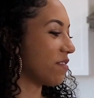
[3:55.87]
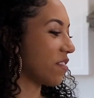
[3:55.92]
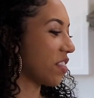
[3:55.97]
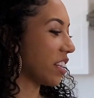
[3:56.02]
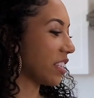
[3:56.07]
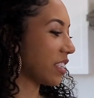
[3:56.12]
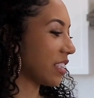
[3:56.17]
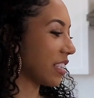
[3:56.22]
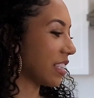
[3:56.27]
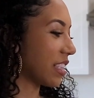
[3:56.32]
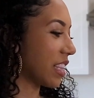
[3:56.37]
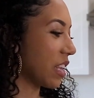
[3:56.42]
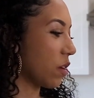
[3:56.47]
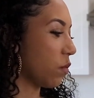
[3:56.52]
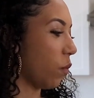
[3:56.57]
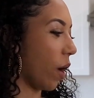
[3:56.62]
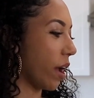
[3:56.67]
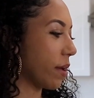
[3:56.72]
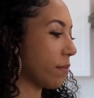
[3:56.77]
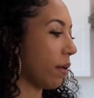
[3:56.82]
This is the
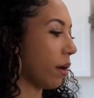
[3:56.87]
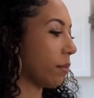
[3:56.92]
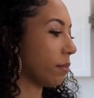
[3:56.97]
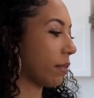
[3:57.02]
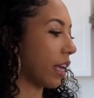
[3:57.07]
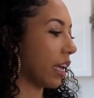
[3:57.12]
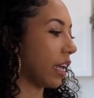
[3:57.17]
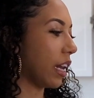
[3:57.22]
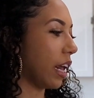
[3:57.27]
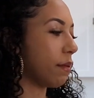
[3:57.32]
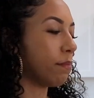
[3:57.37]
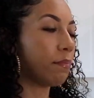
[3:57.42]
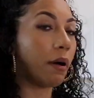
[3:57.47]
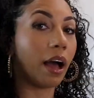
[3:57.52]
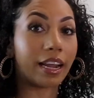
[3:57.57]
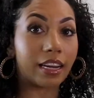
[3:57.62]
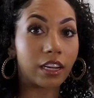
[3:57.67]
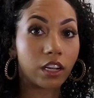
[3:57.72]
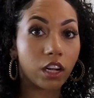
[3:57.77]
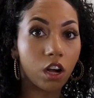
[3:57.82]
white pumpkin and
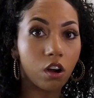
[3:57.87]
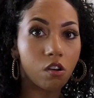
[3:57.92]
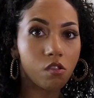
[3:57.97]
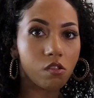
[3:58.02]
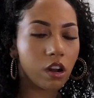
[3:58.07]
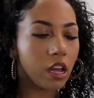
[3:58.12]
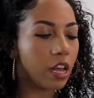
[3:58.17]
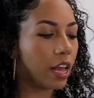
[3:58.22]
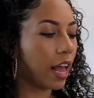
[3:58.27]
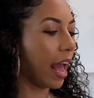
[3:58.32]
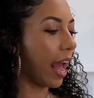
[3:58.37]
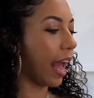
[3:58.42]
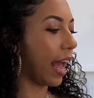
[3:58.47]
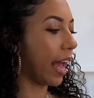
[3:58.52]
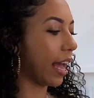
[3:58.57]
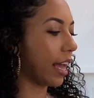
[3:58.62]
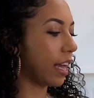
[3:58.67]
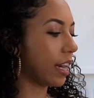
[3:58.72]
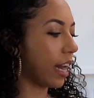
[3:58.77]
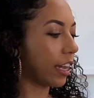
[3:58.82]
pine cone.
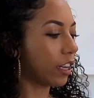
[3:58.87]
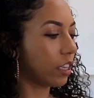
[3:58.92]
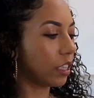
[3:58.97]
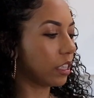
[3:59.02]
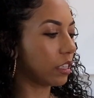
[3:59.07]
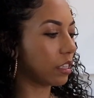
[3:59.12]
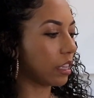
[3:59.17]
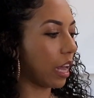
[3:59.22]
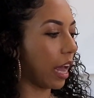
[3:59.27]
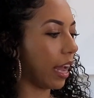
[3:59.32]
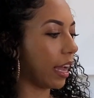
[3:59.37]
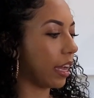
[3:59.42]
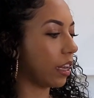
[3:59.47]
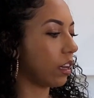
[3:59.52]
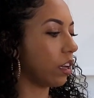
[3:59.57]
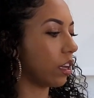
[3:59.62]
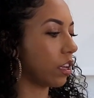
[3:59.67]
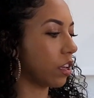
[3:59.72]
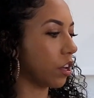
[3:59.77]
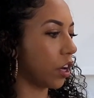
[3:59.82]
And I couldn't
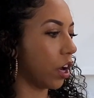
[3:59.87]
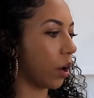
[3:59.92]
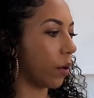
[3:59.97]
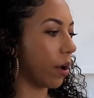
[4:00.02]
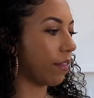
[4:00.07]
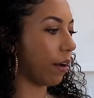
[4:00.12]
decide, you know,